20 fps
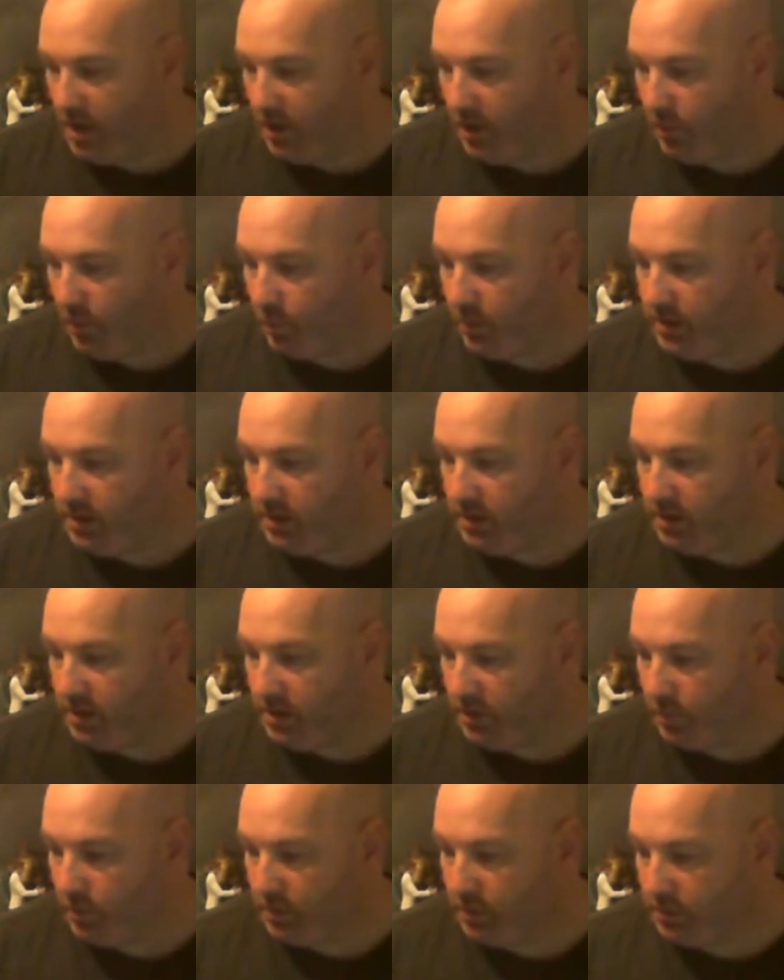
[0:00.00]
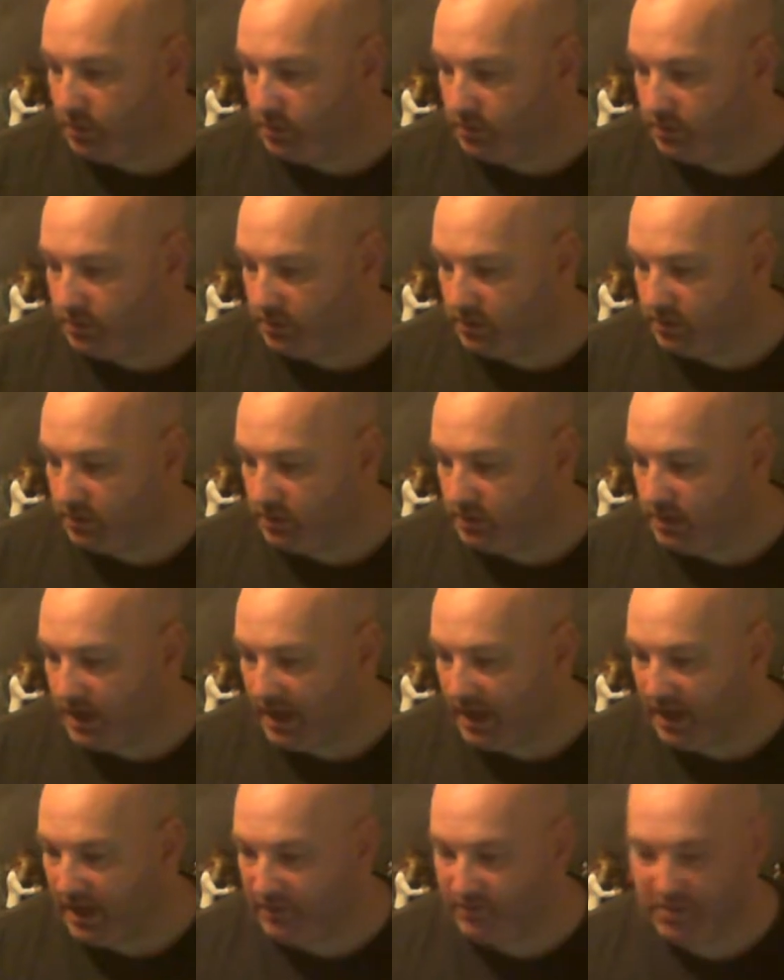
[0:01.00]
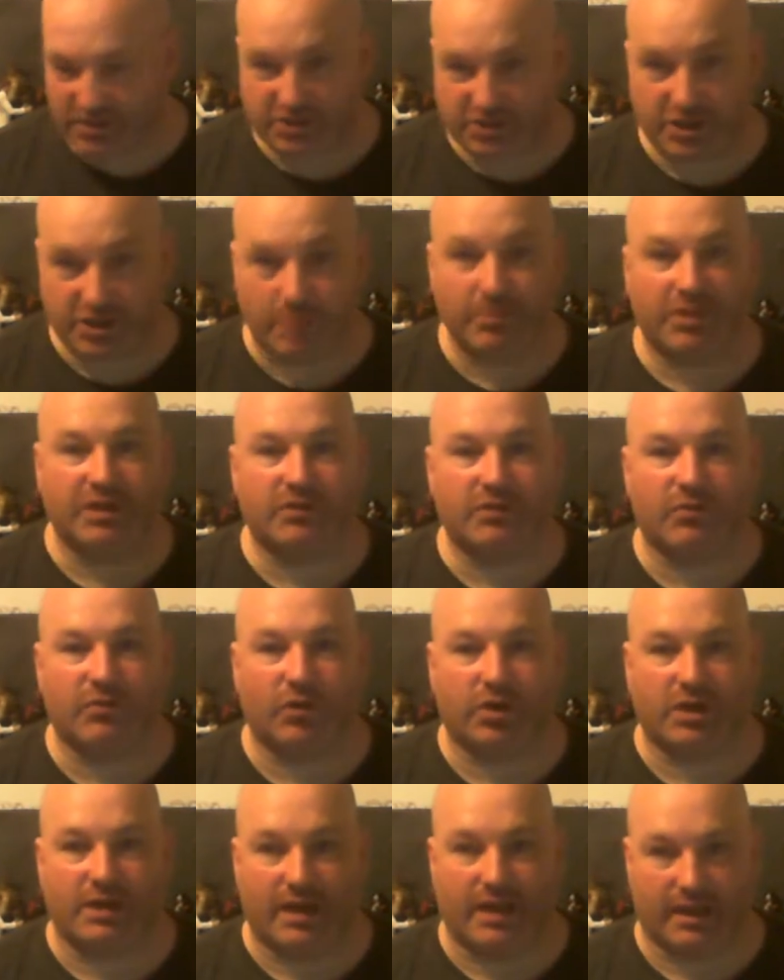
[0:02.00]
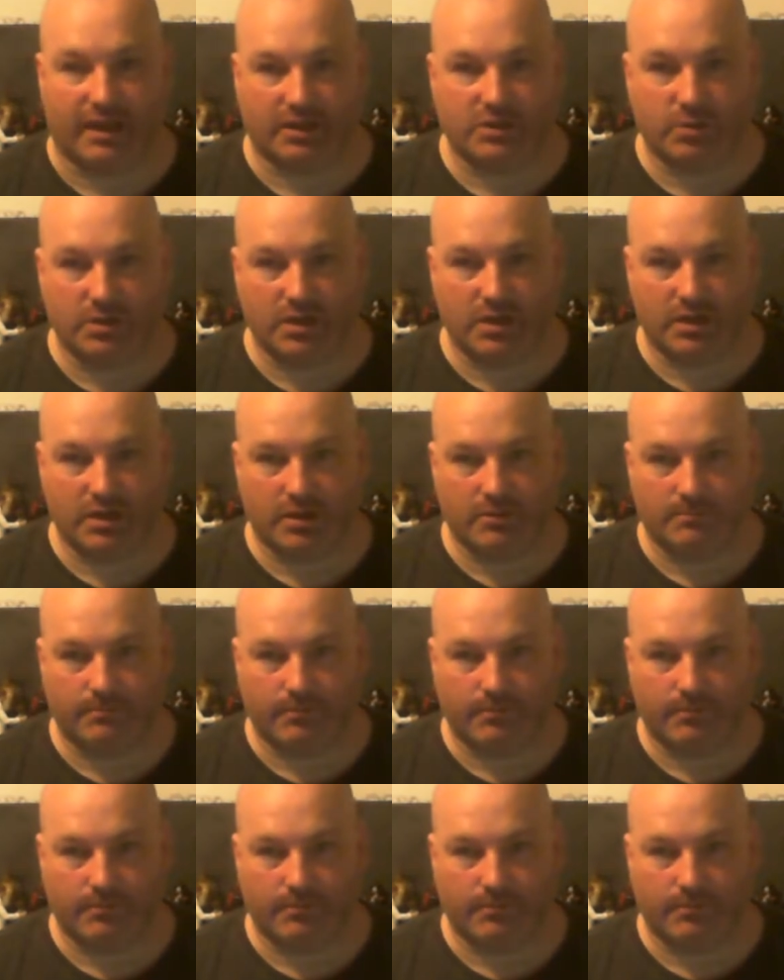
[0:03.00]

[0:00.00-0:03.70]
We will have something for you next week,